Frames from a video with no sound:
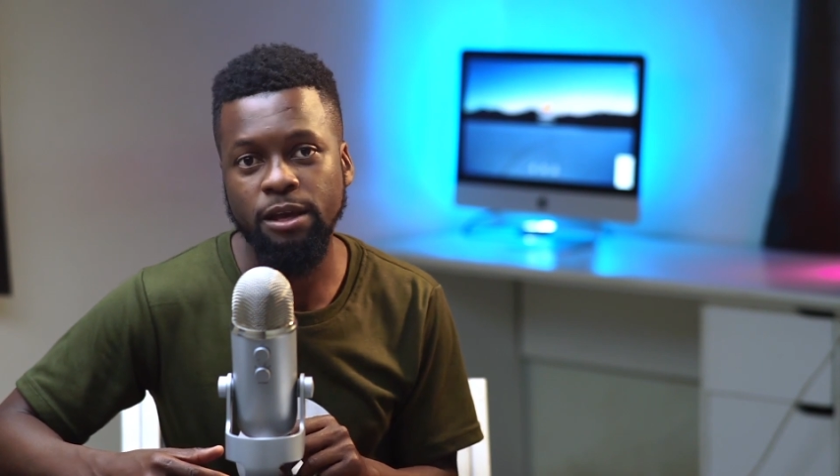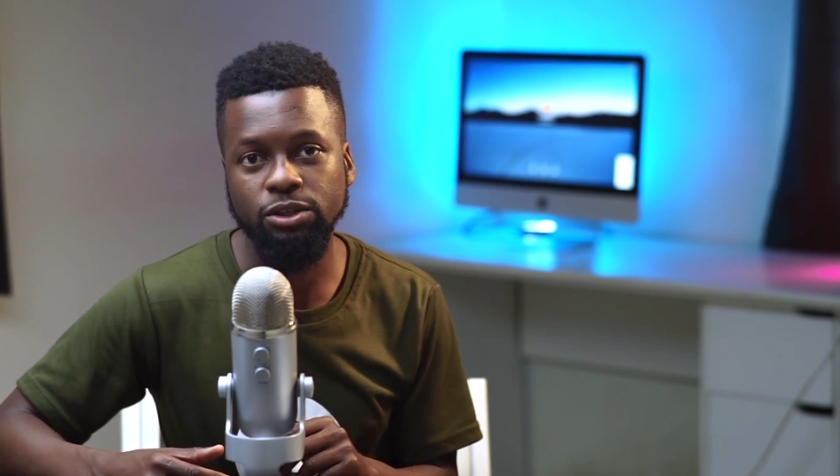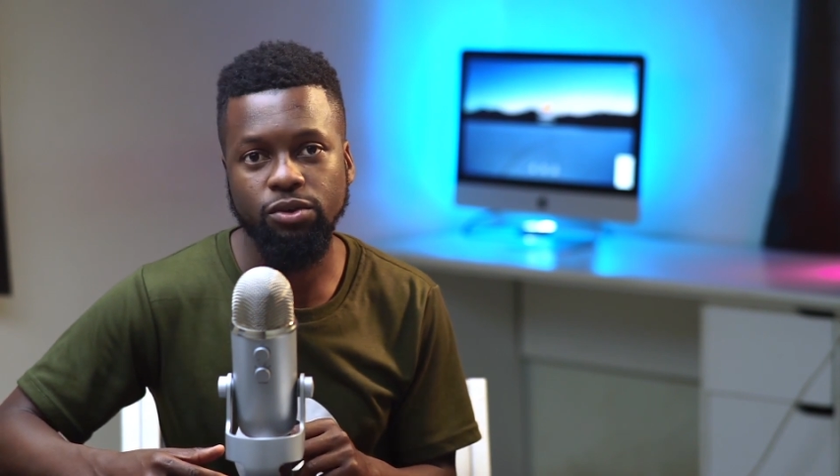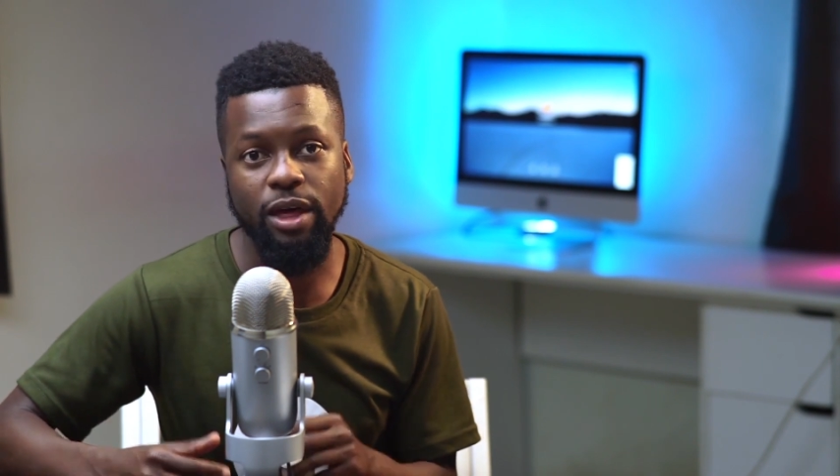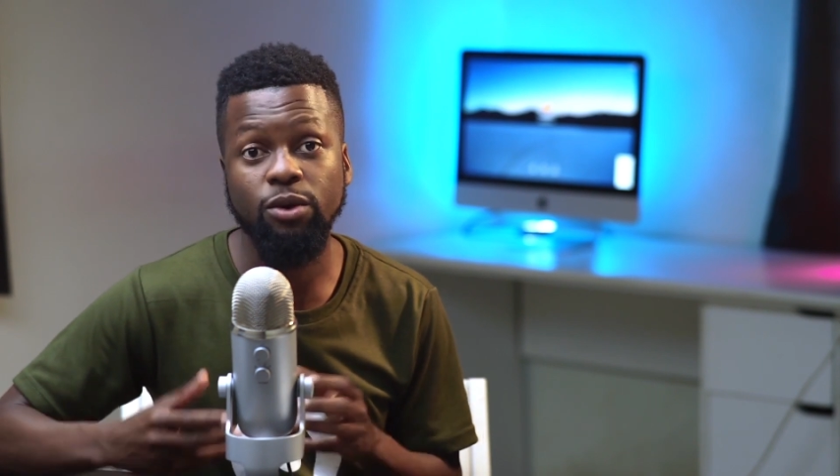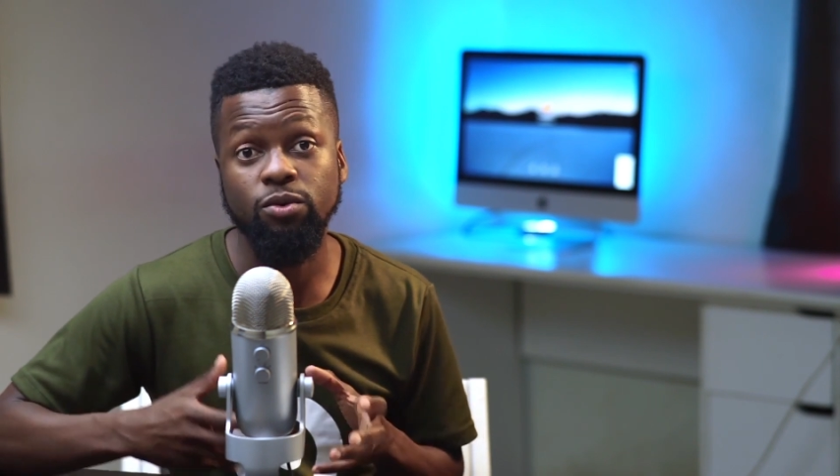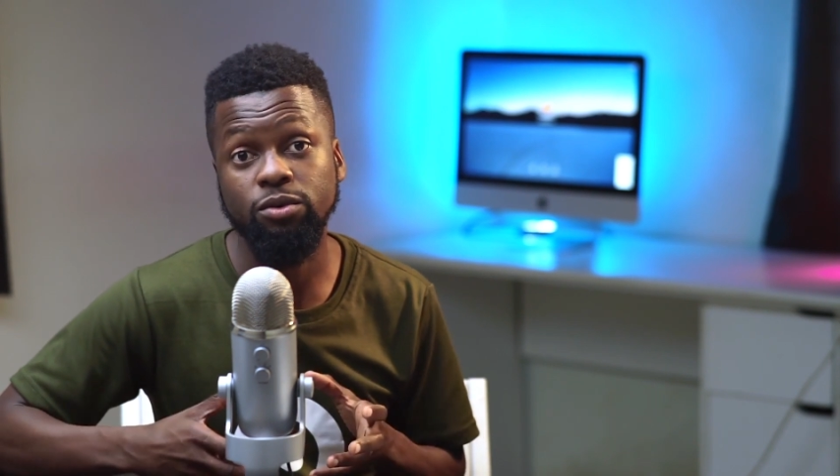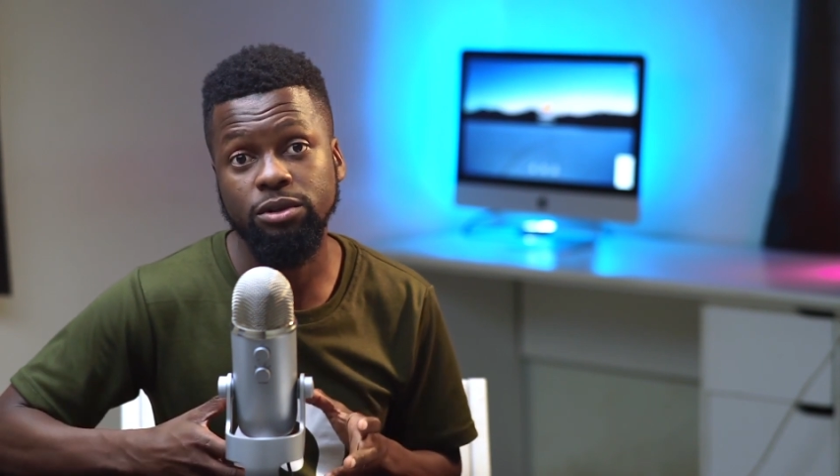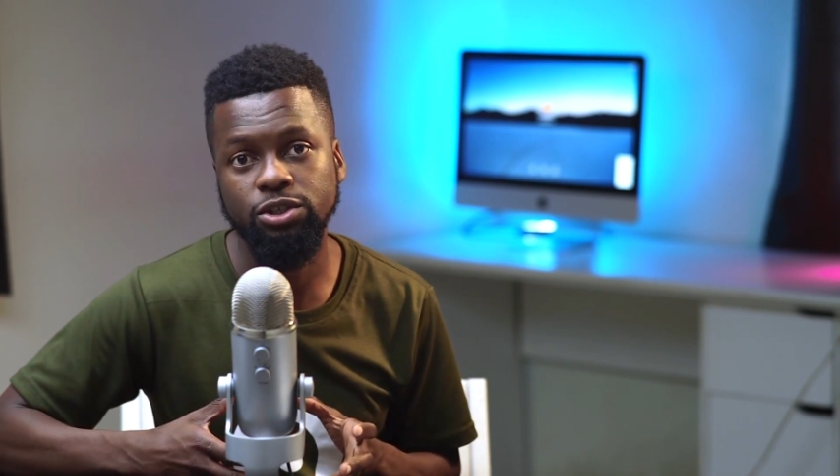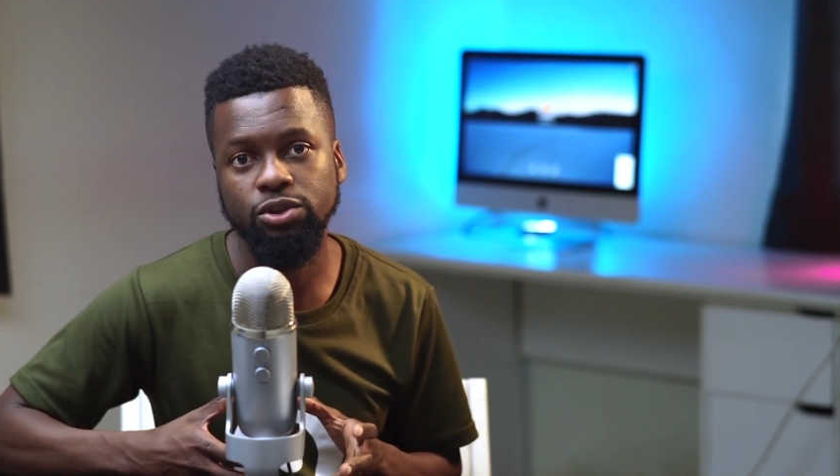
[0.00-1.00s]
So that will
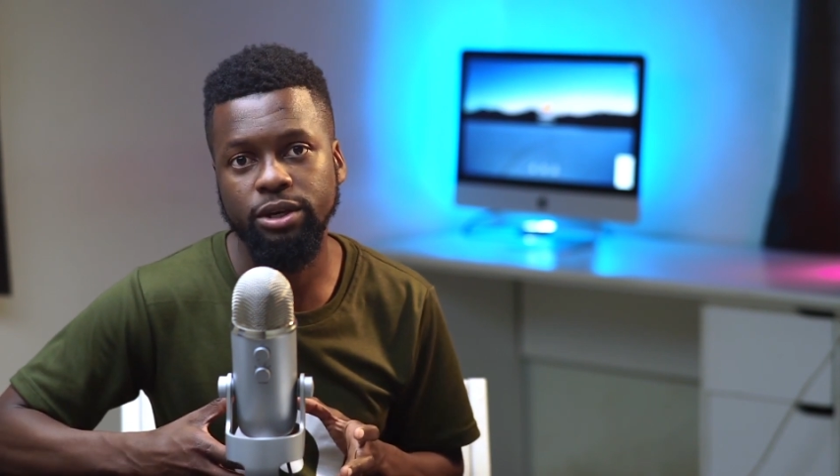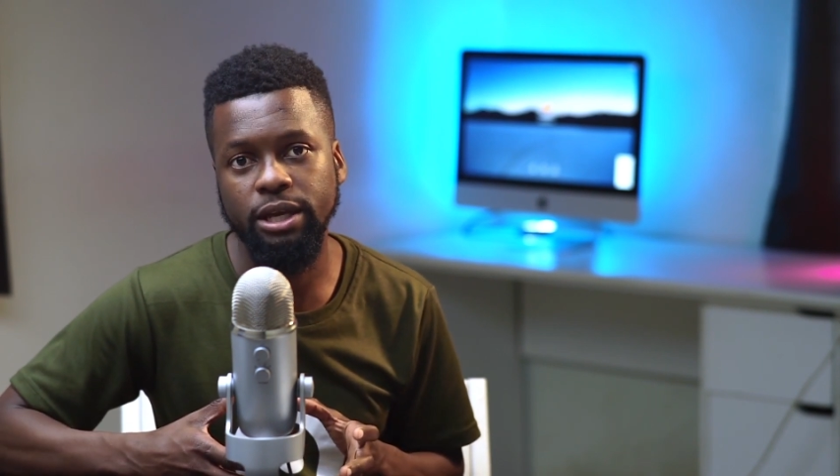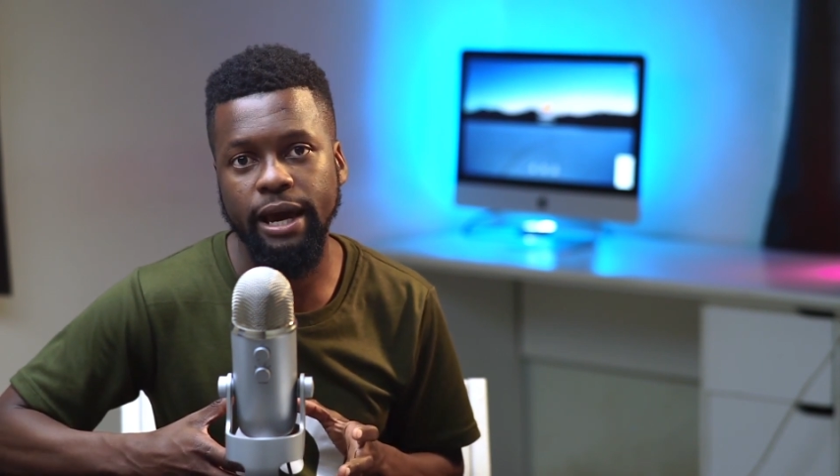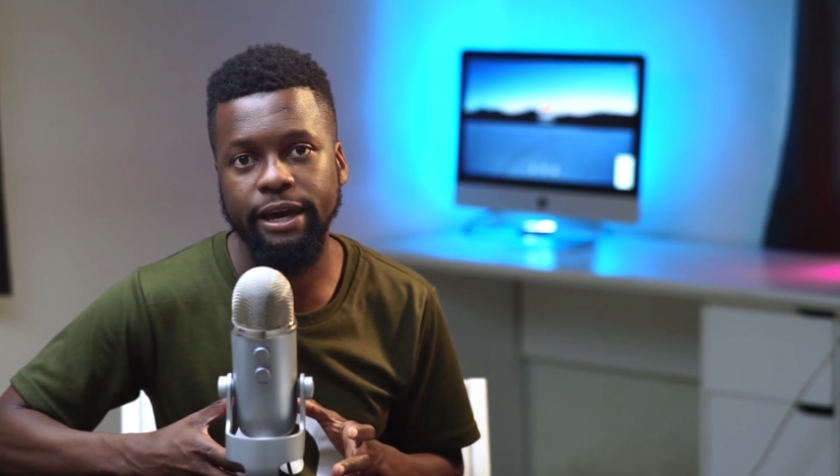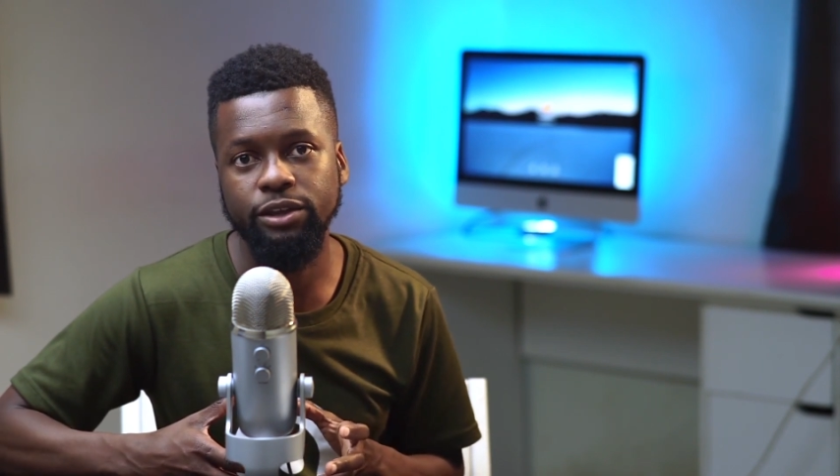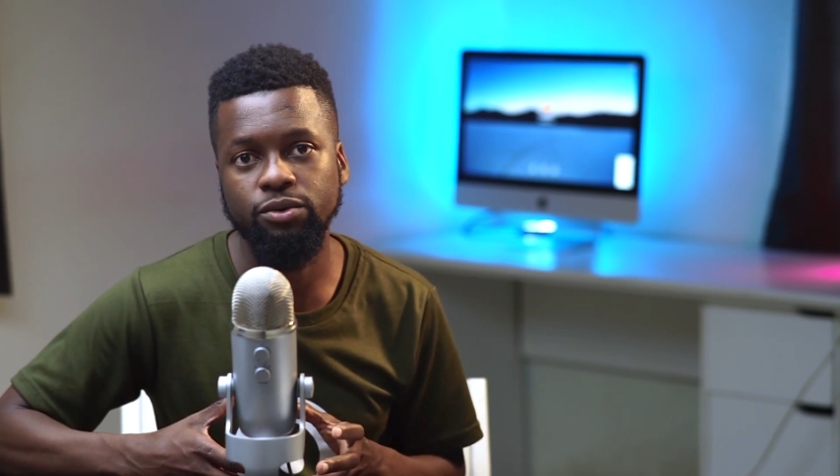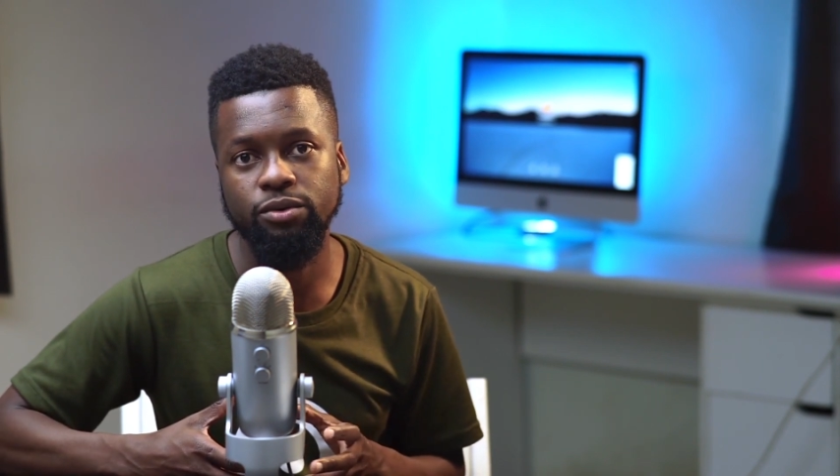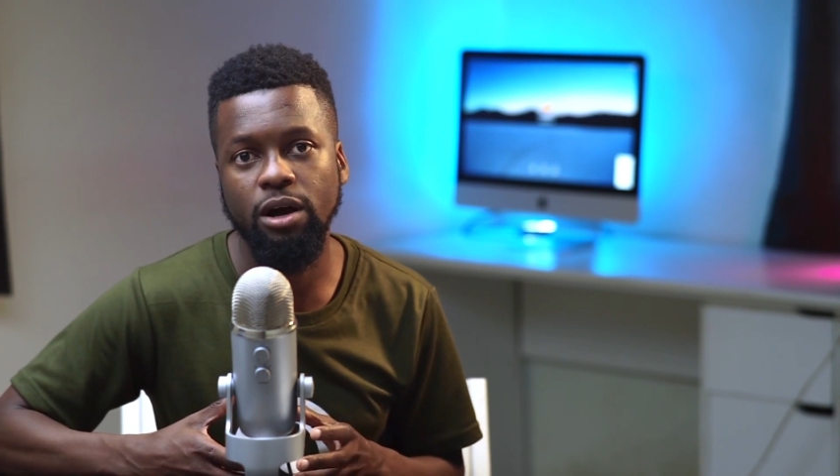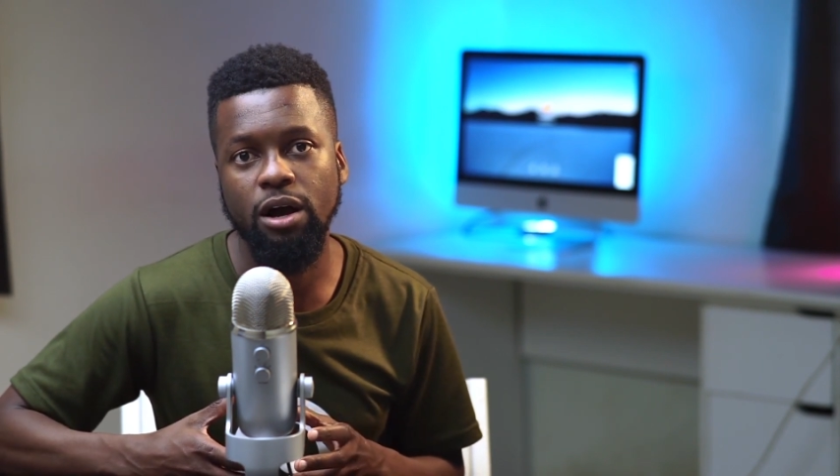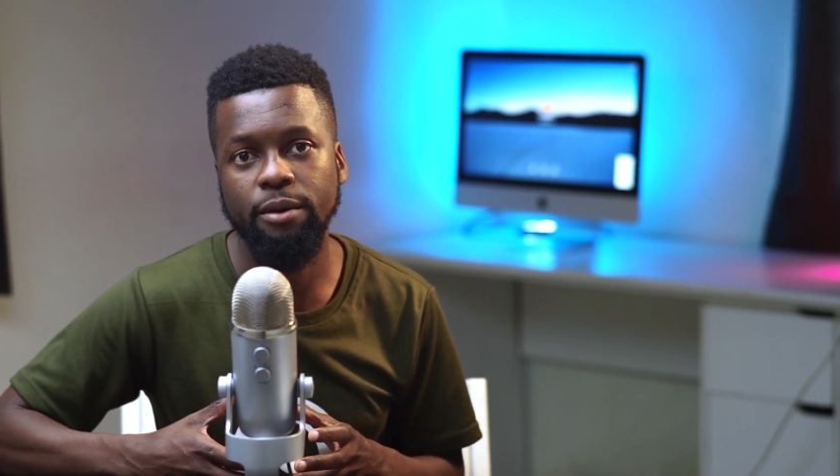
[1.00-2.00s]
surely guide you
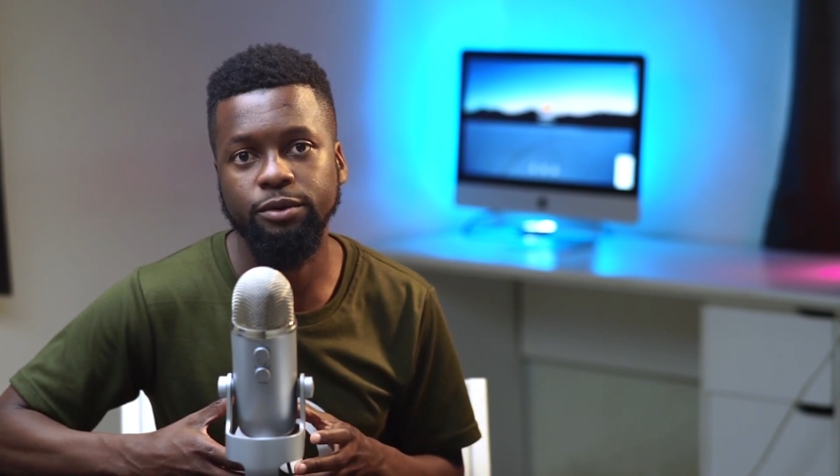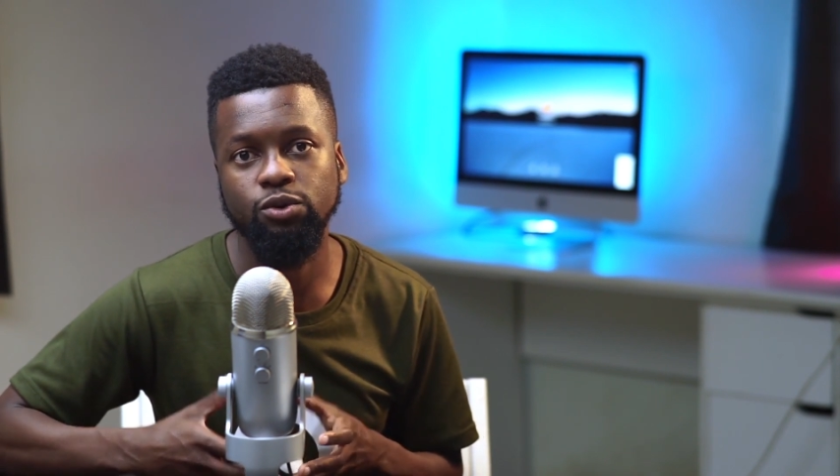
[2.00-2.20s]
um,